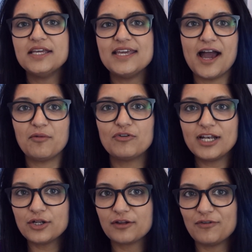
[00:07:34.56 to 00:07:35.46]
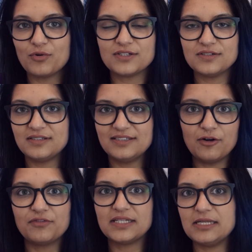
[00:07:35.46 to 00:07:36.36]
yeah, I'm really looking forward to
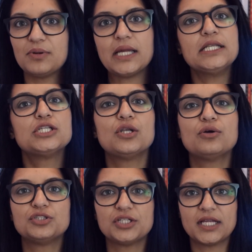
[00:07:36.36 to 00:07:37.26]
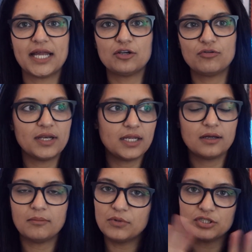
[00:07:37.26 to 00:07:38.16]
delving deeper into Notion and
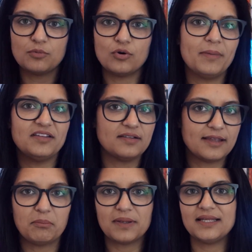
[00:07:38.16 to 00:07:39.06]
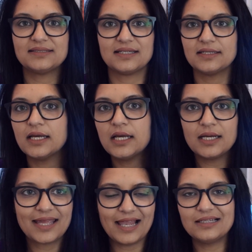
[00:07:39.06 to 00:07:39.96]
creating much more amazing templates and
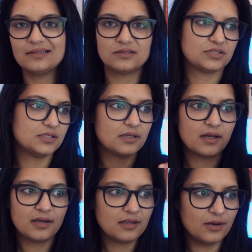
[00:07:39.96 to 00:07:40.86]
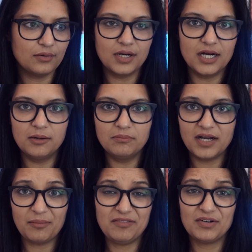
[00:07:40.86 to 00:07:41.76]
calendars, and you know,
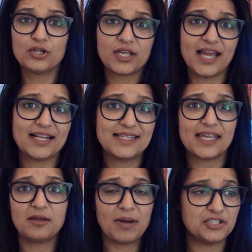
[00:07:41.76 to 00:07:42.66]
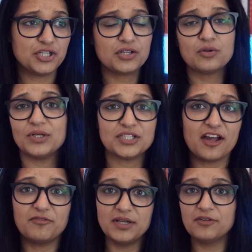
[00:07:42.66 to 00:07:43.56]
I'm even looking at taking my journal, which
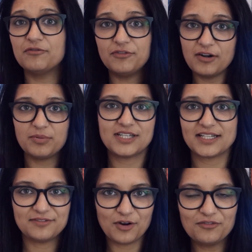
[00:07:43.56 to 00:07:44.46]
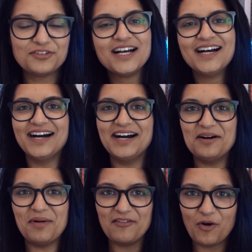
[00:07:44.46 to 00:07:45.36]
I've been very protective of.
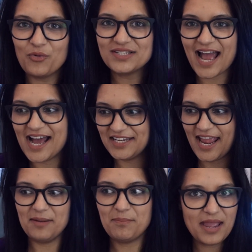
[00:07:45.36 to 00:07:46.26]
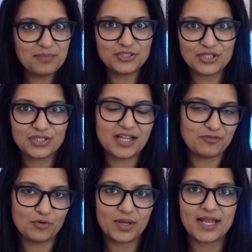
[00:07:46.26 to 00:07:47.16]
I've always had a paper journal,
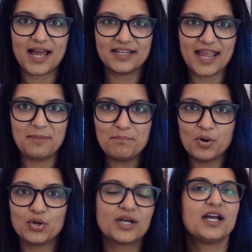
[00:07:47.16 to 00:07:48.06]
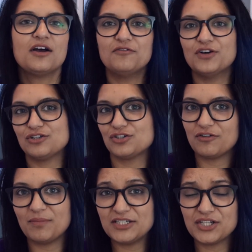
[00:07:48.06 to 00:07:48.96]
I've always had a book version
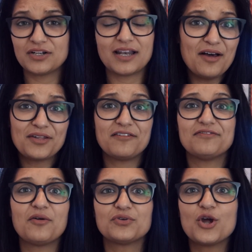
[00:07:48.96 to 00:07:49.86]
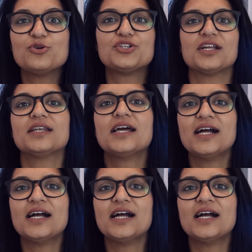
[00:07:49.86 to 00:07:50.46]
of my journal. Now that I've found Notion,